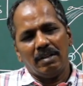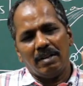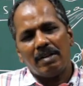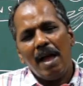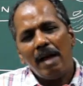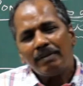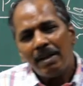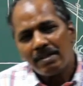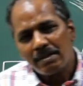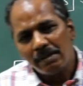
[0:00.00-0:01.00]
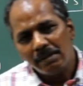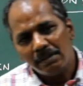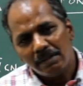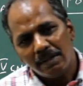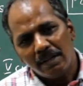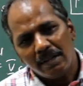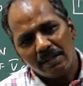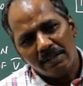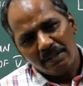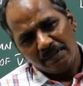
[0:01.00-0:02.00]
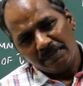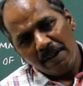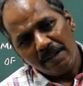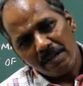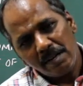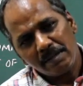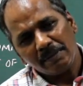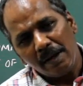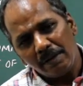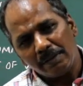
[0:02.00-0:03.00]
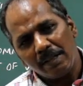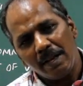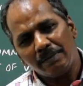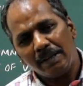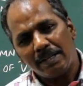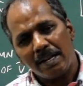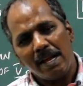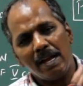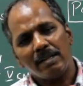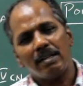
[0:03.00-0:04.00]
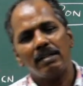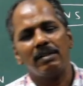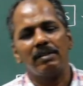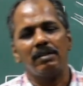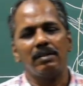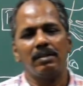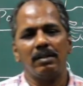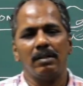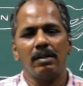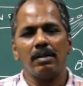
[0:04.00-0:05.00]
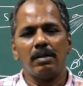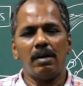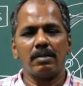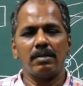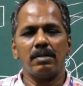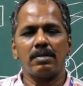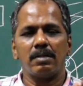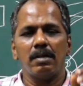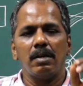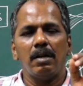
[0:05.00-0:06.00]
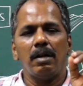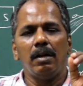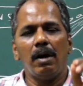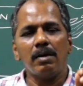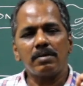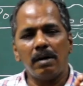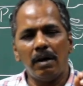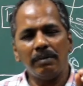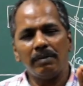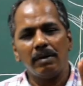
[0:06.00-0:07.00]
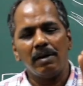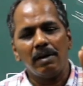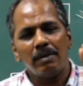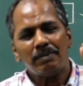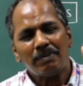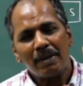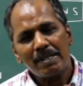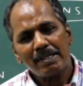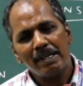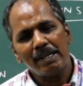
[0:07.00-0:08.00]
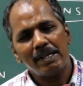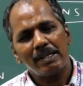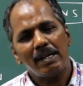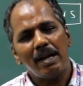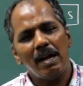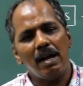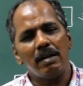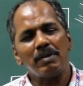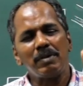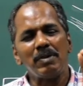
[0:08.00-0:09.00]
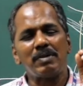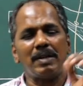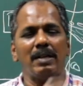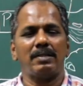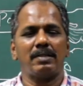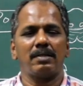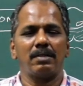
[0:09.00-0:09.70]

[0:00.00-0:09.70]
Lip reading: Damage to ventral spinothalamic tract causes loss of pressure and crude touch